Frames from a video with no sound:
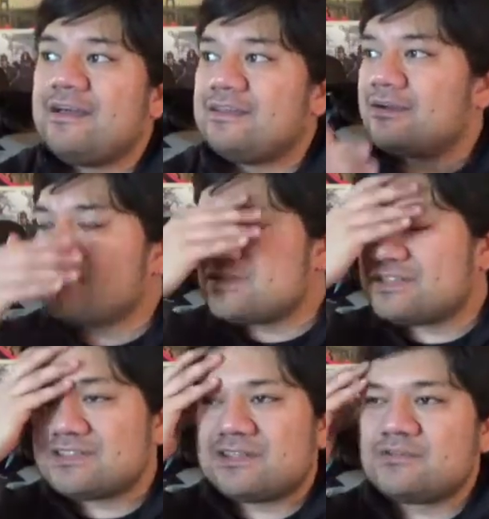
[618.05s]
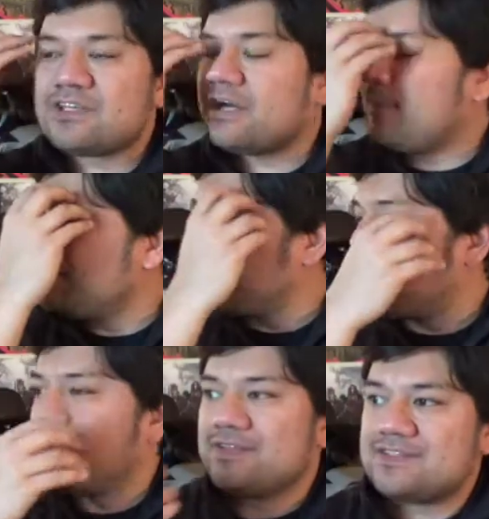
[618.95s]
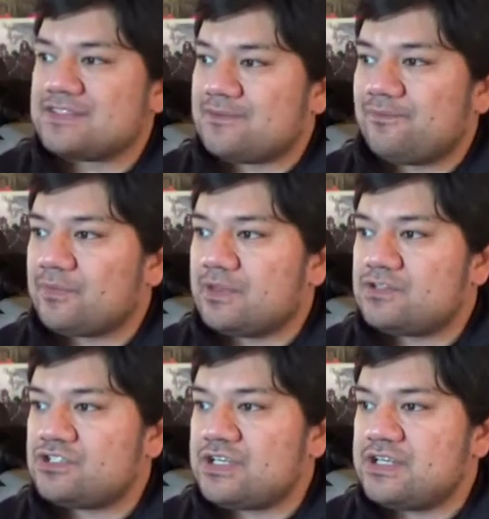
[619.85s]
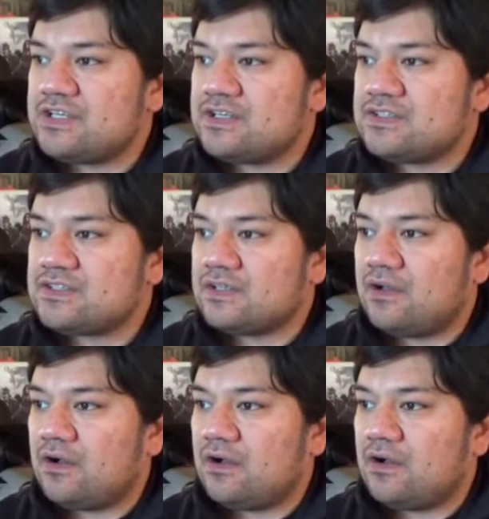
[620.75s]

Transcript: There's there's a couple of moments she is